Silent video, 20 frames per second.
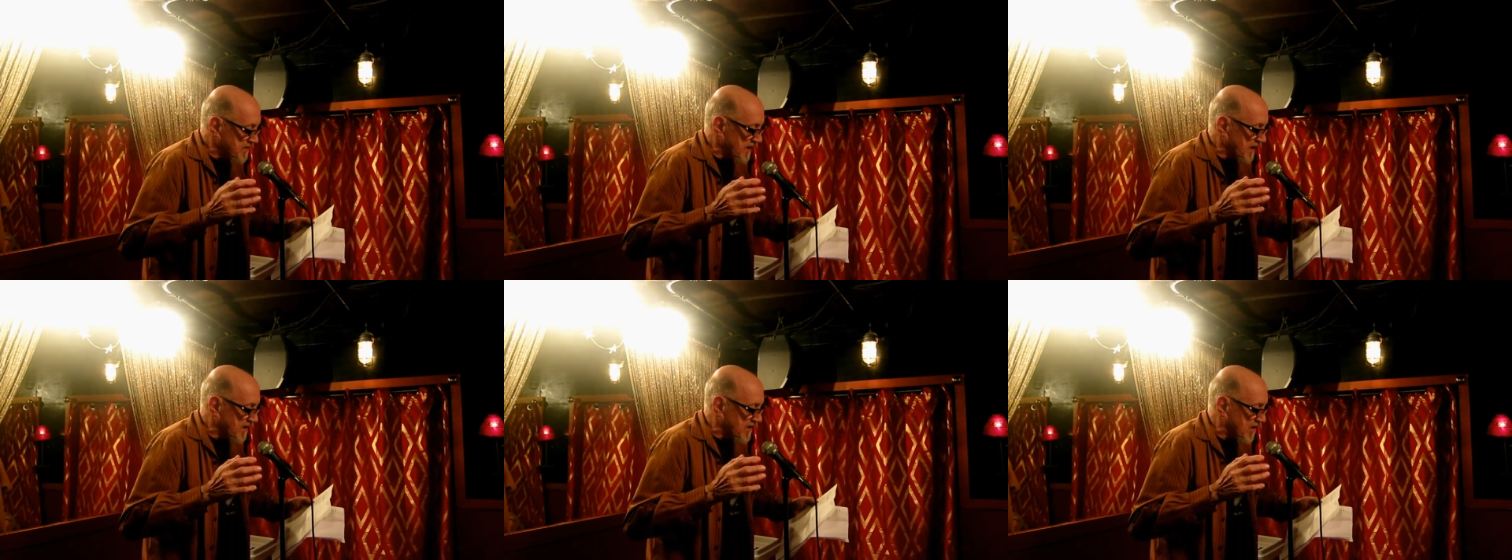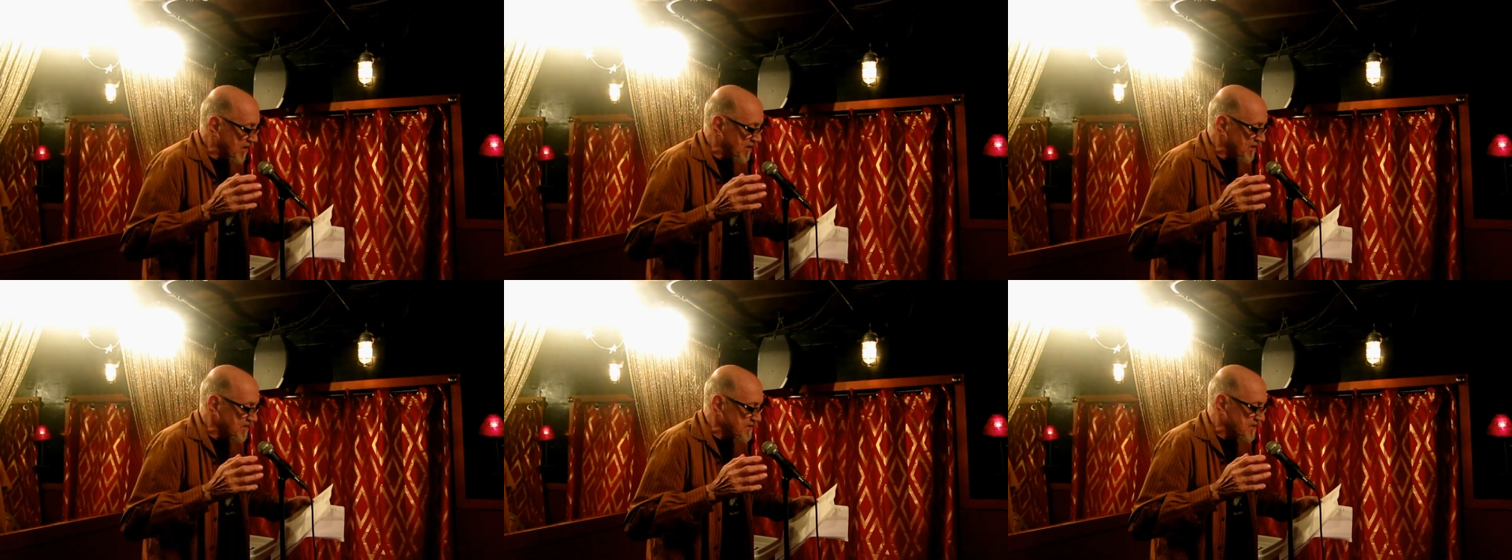he
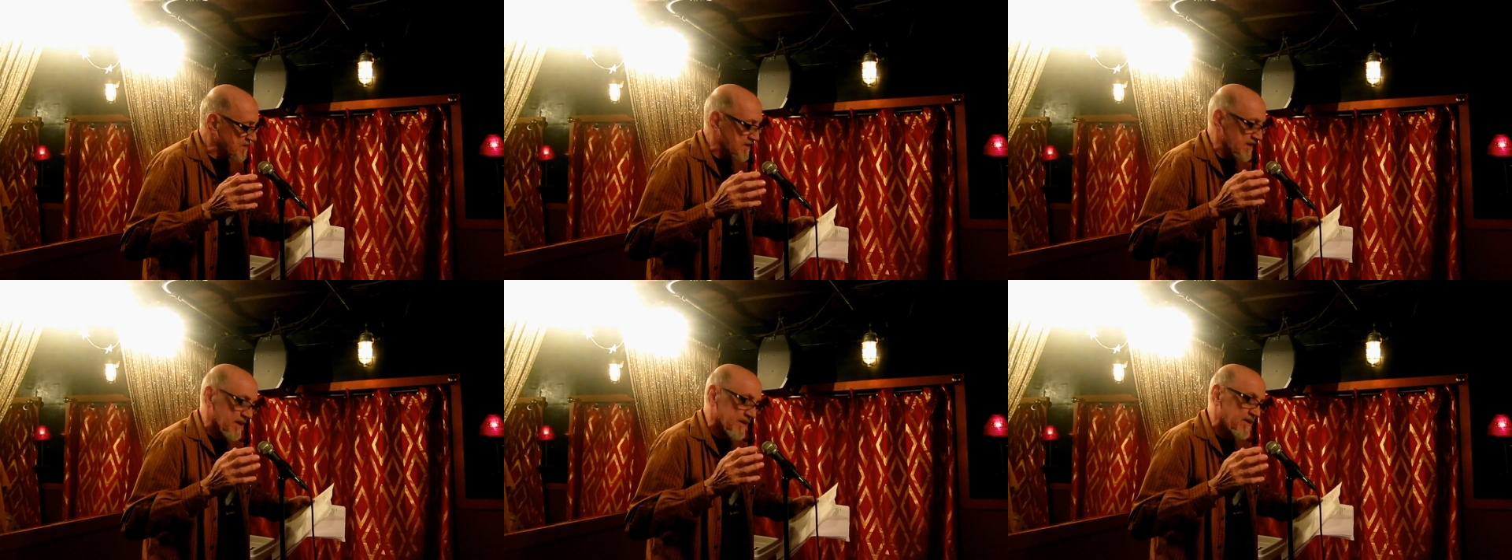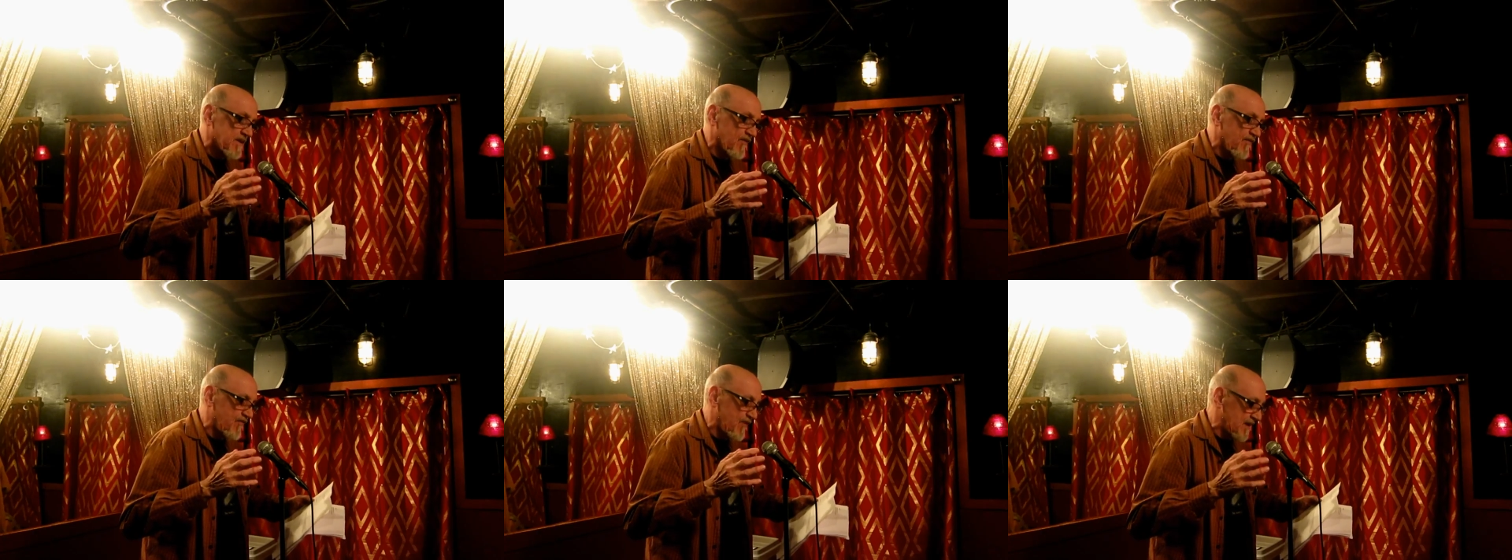cursed a
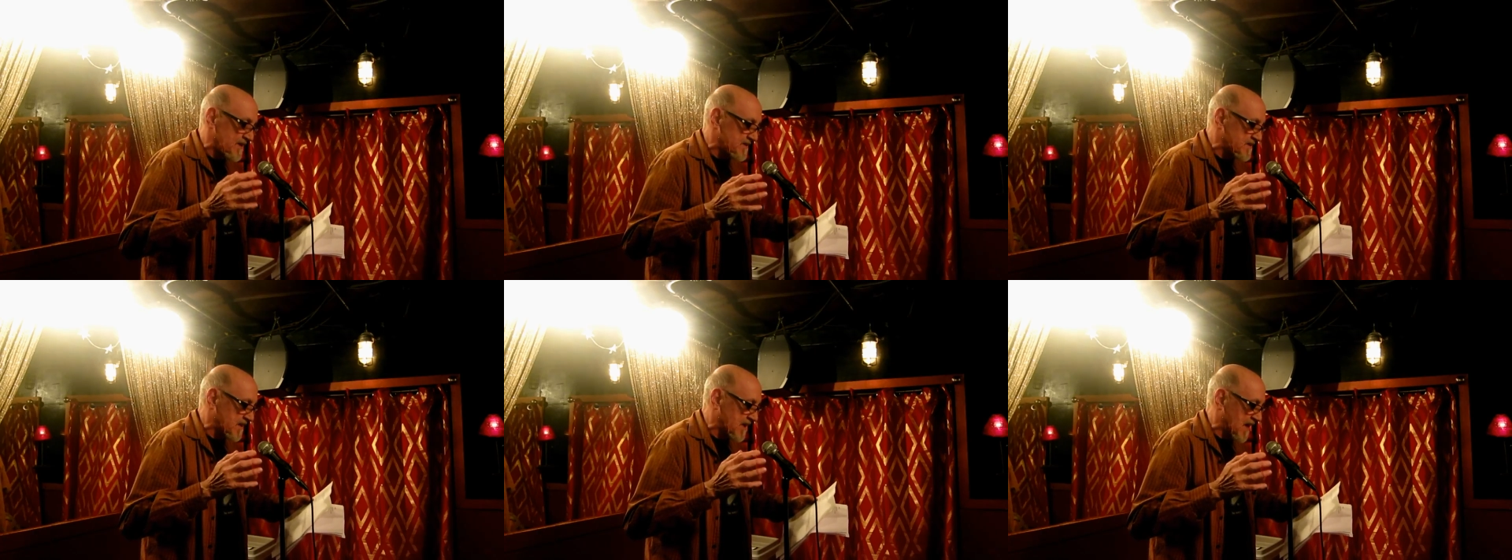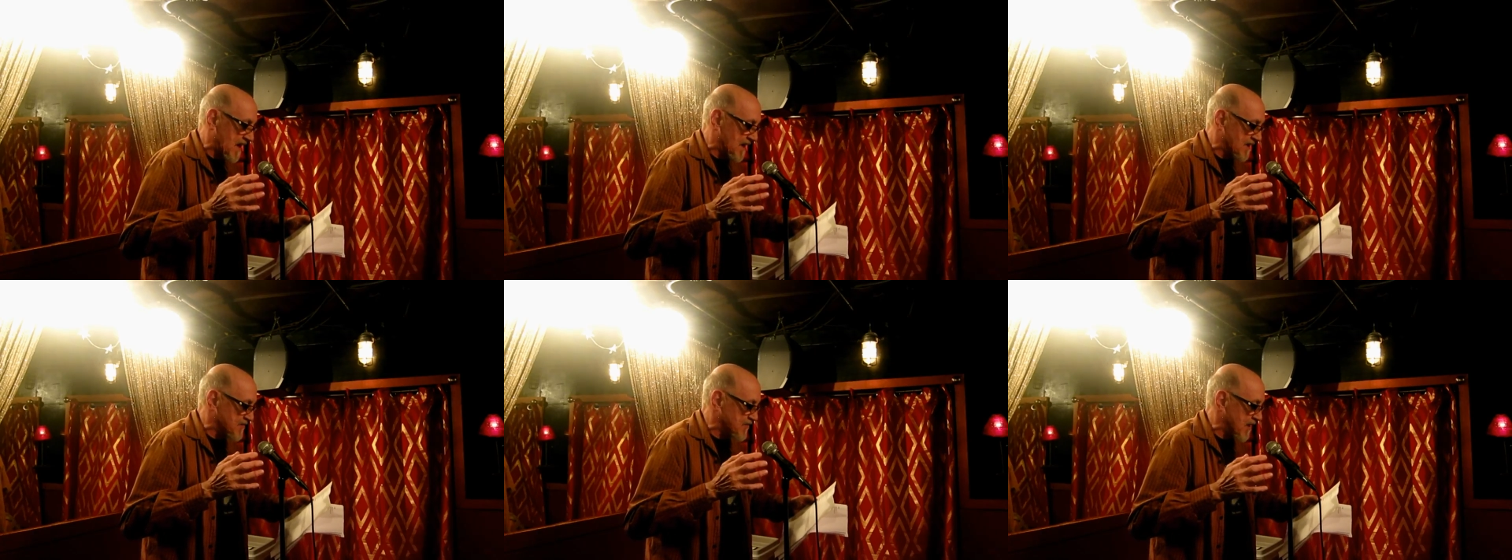defense
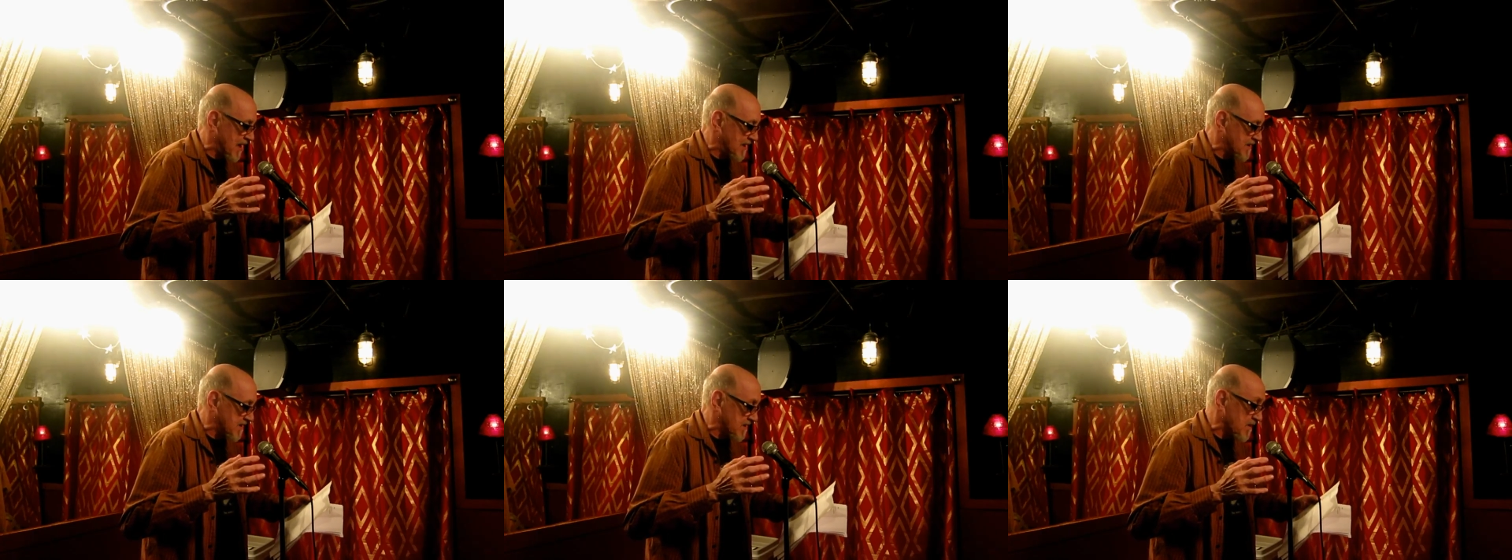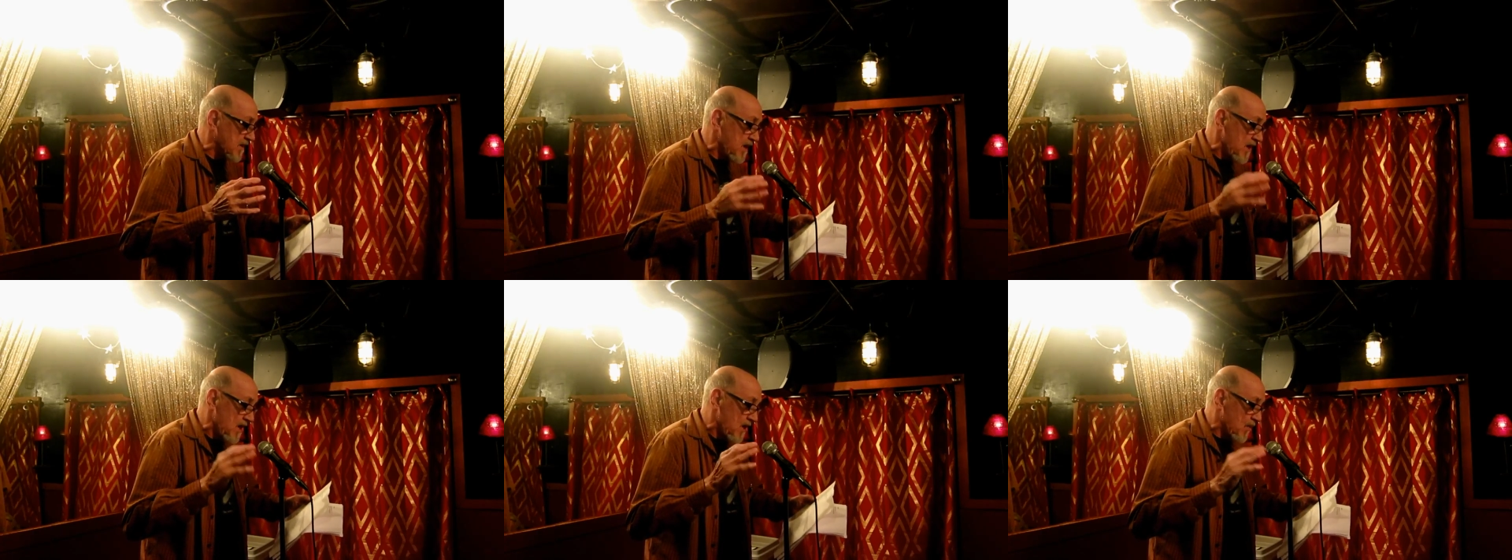contractor,